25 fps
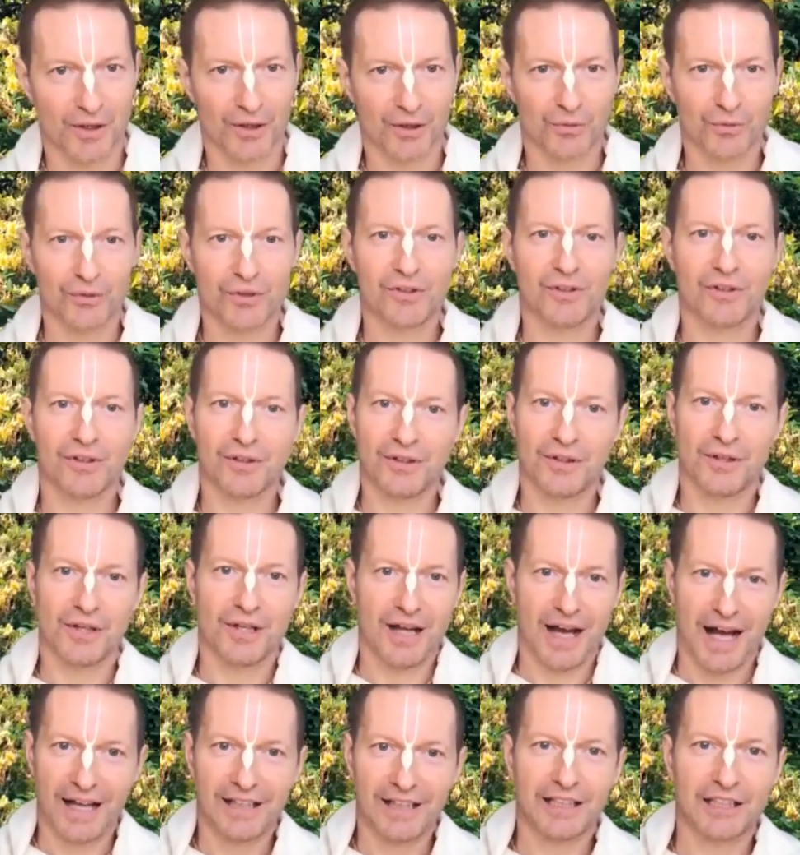with the
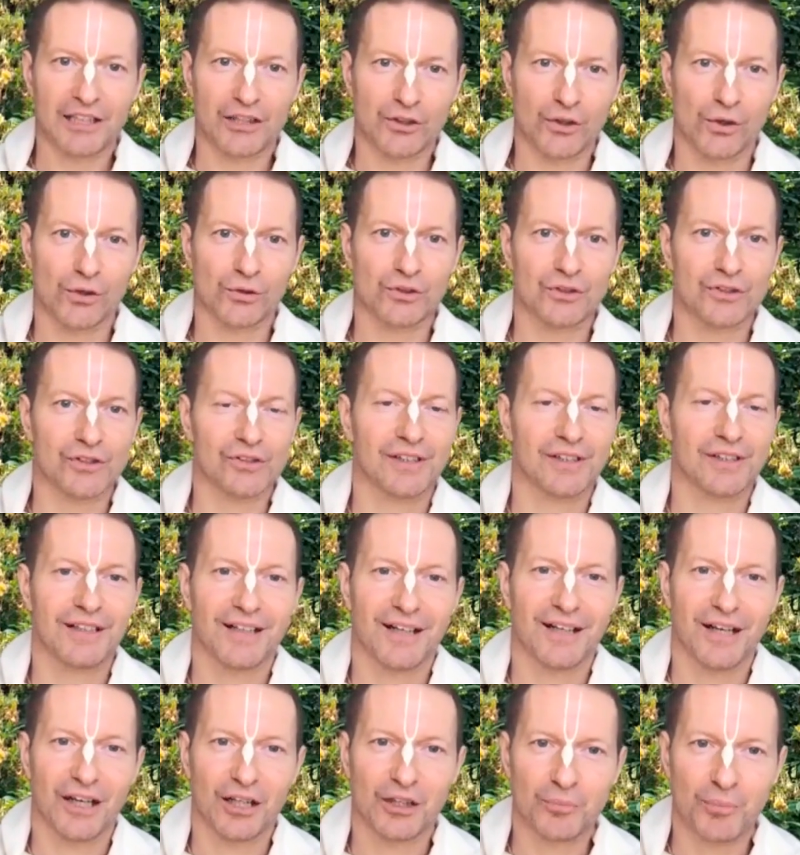anecdotes
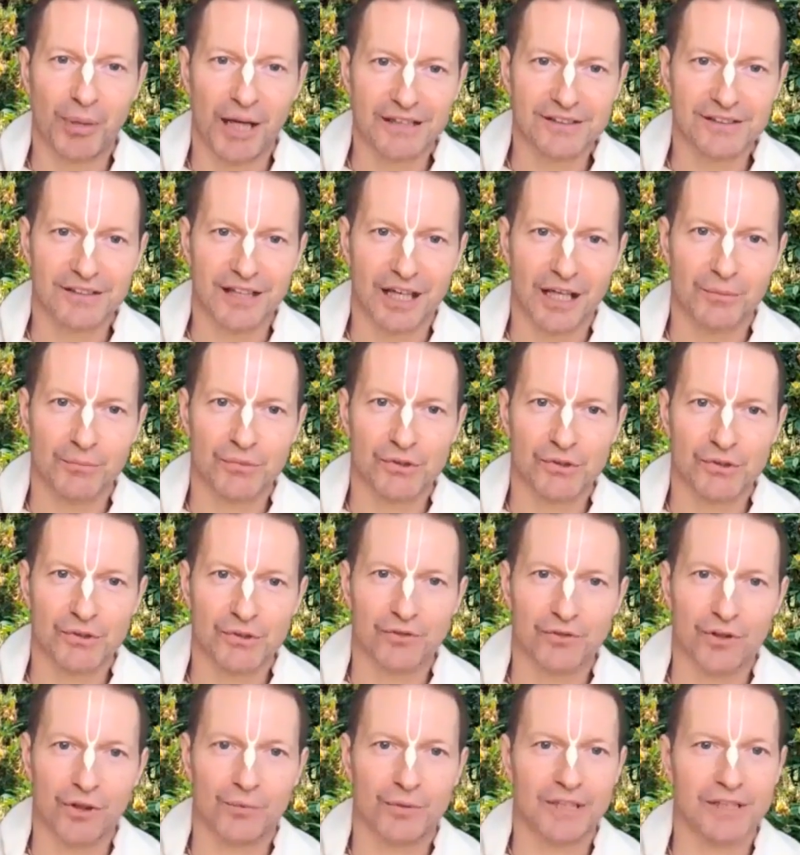and pastimes
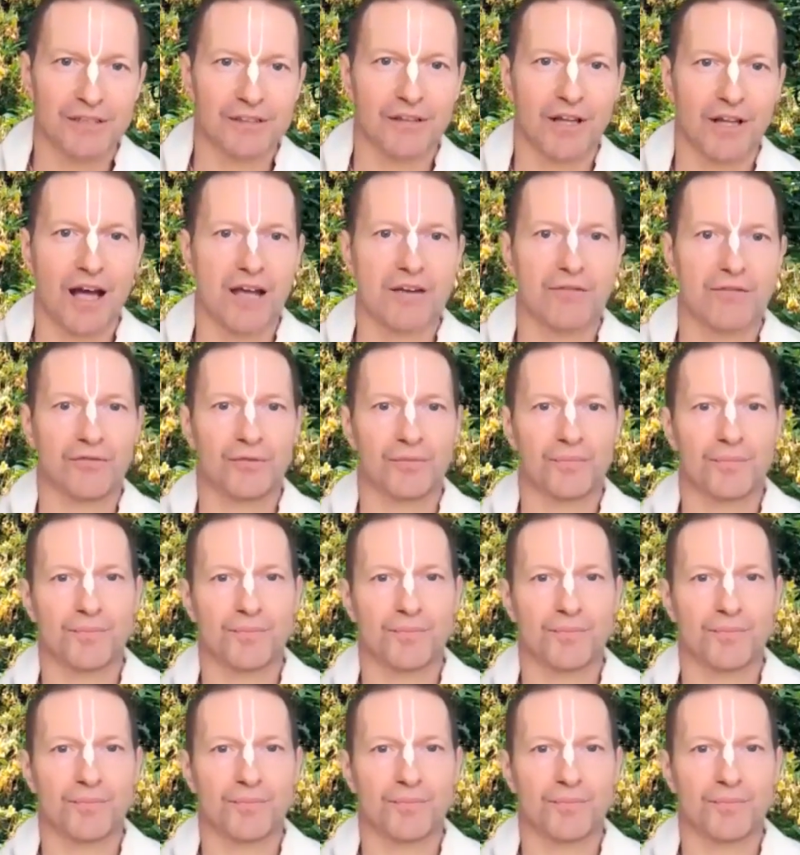from his life.